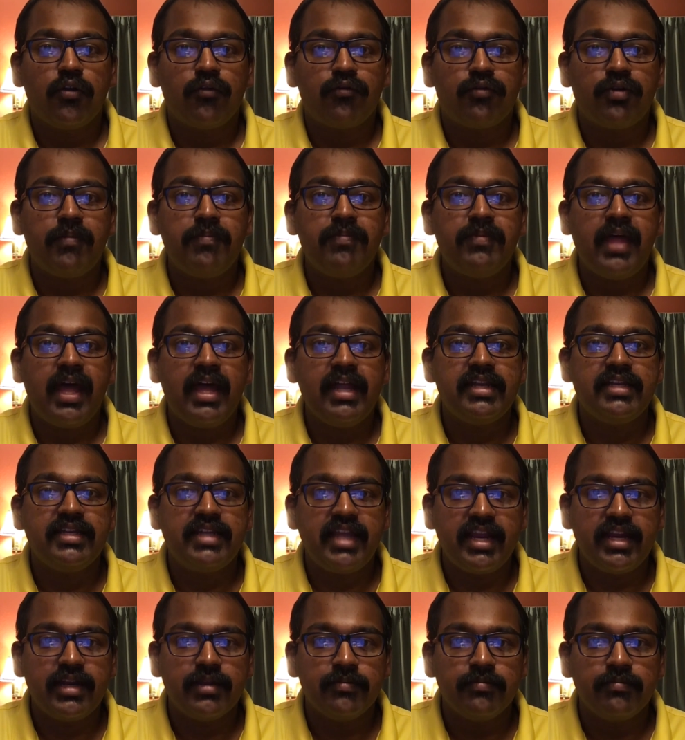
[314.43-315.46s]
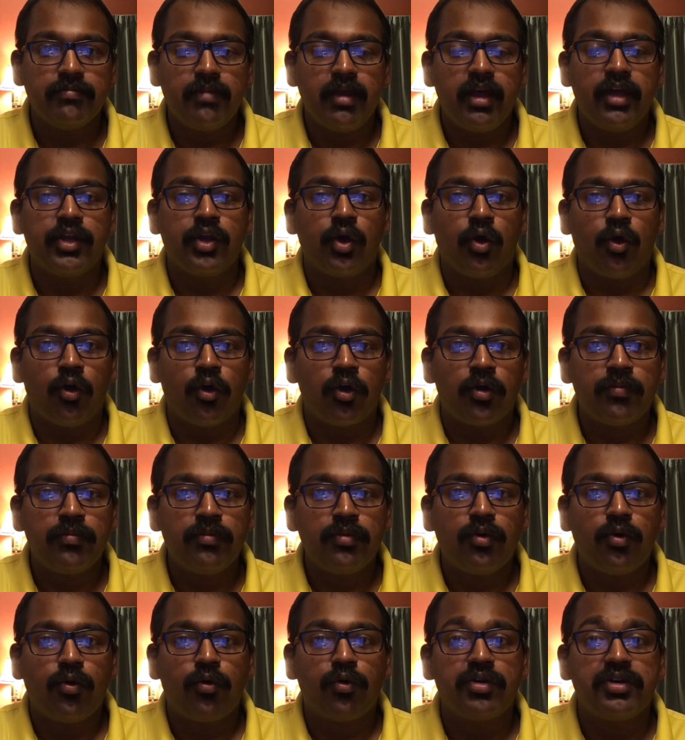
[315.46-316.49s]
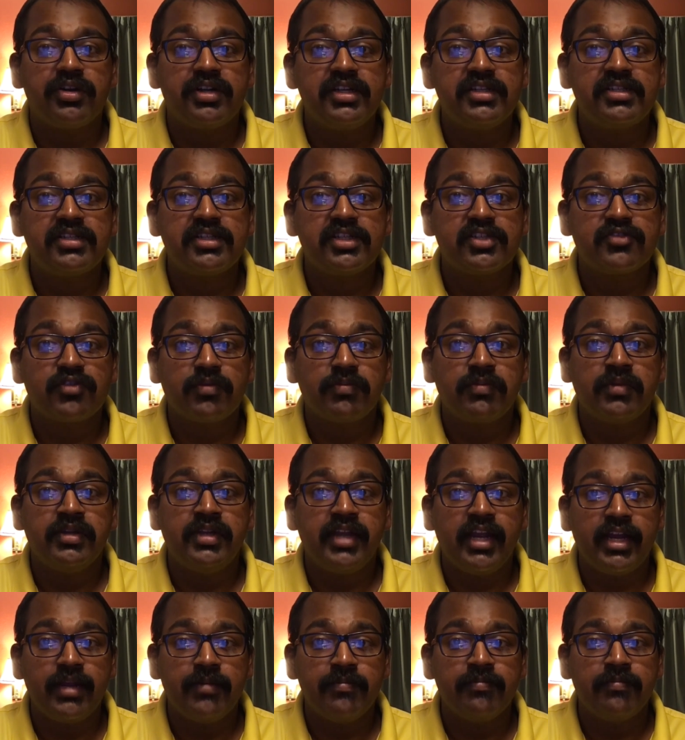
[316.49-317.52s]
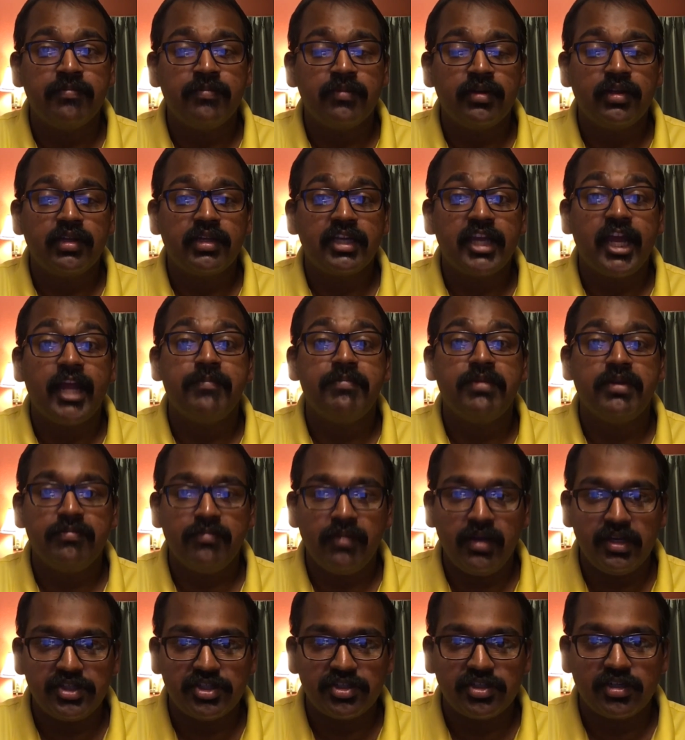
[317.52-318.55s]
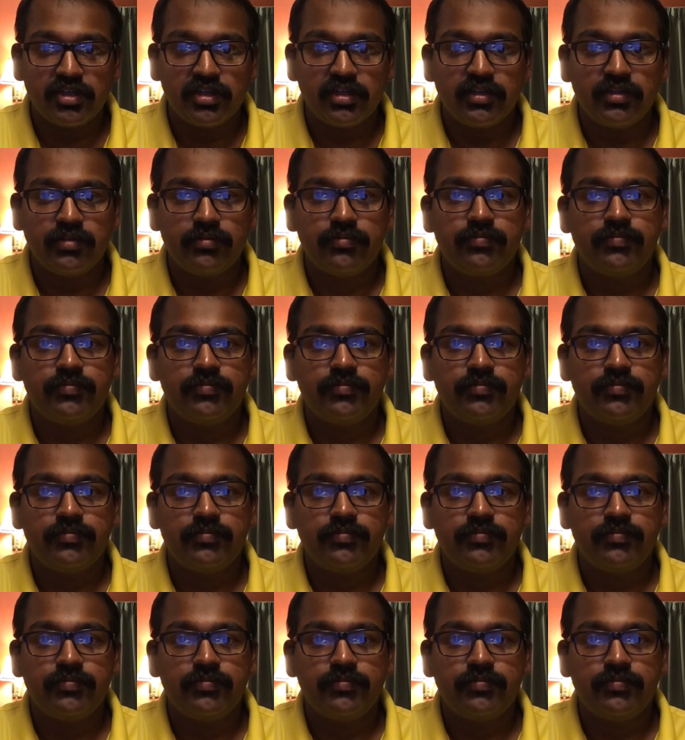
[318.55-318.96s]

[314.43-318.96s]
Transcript: From that datum, an arm or distance from the datum can be measured.